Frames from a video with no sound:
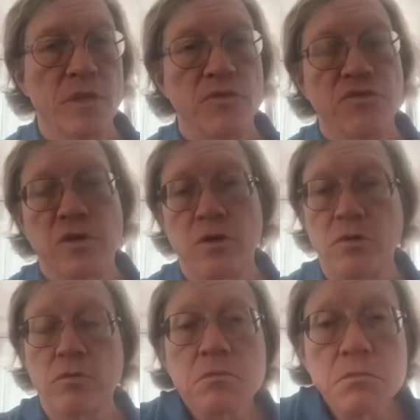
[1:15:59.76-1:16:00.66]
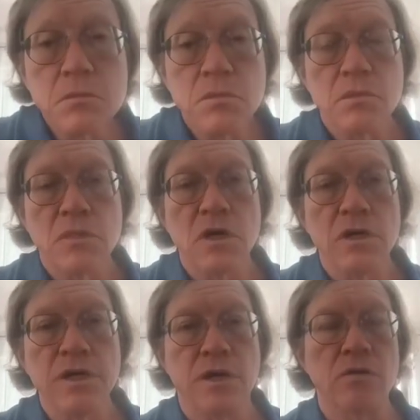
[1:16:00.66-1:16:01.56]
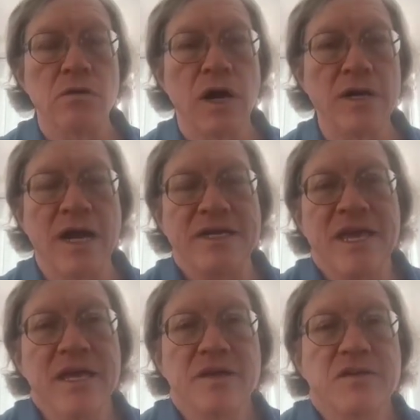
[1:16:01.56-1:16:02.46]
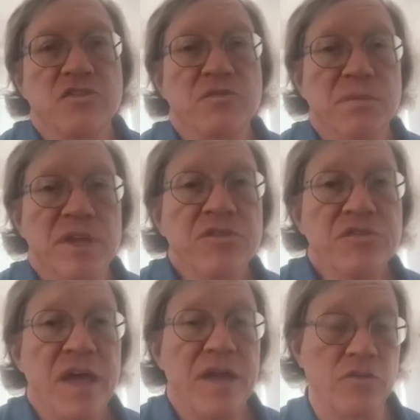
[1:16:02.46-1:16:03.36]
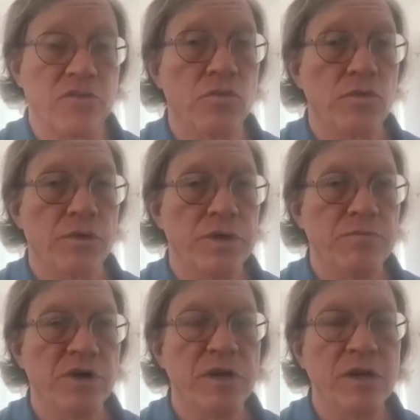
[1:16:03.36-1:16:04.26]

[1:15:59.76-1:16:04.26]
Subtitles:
So, I can't dismiss that as a worry, but